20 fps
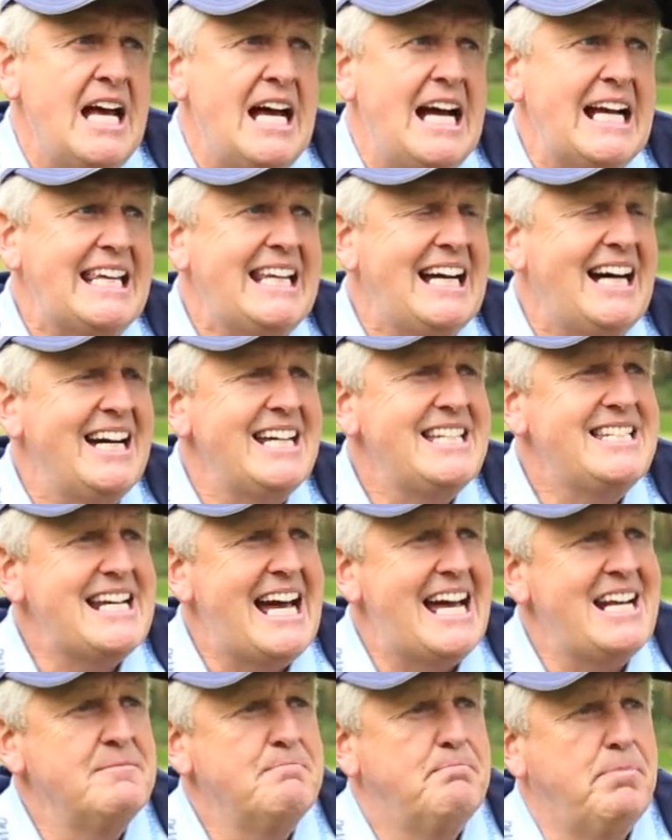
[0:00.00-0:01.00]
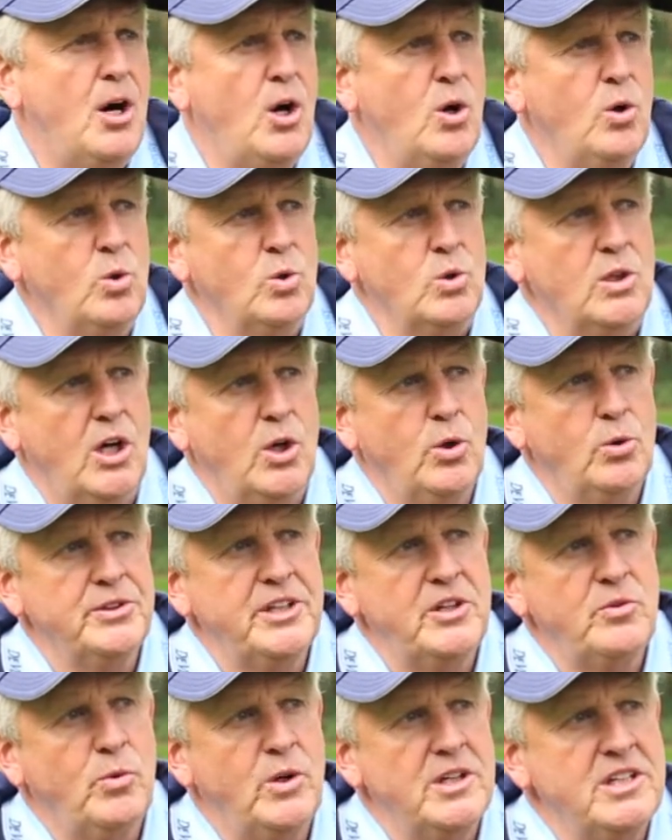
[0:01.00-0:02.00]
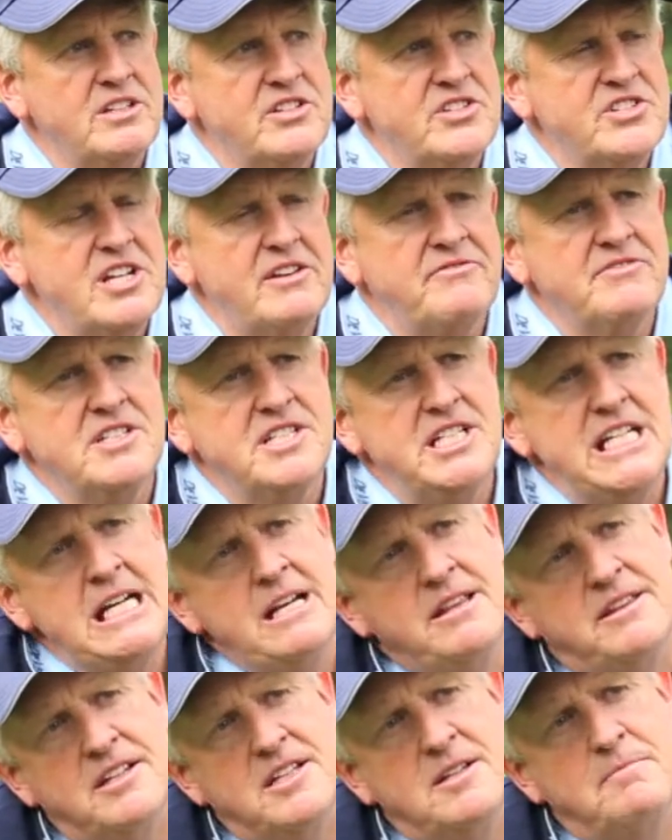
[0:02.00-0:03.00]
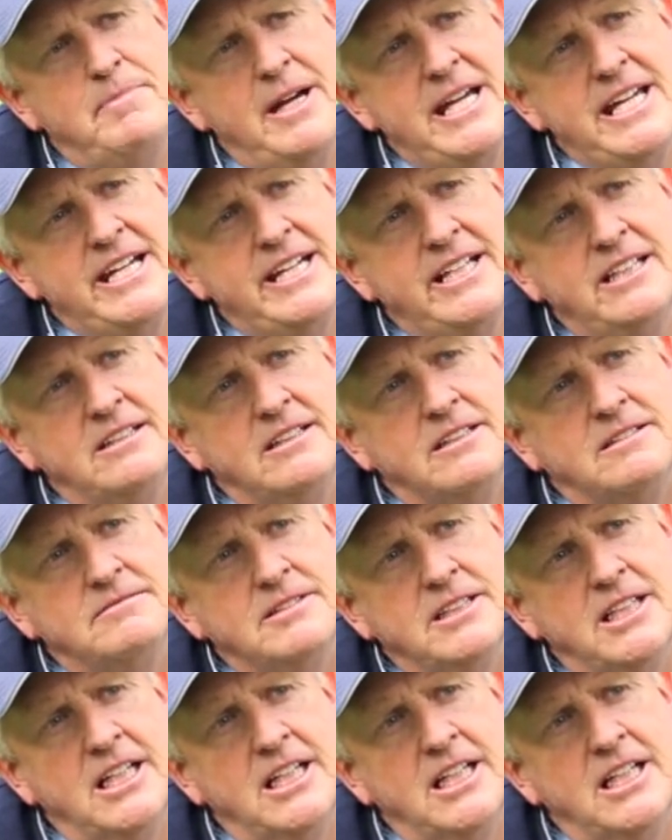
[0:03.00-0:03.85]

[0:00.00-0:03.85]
a guy, Dan Pohl, holding one at the 17th at the Bay Hill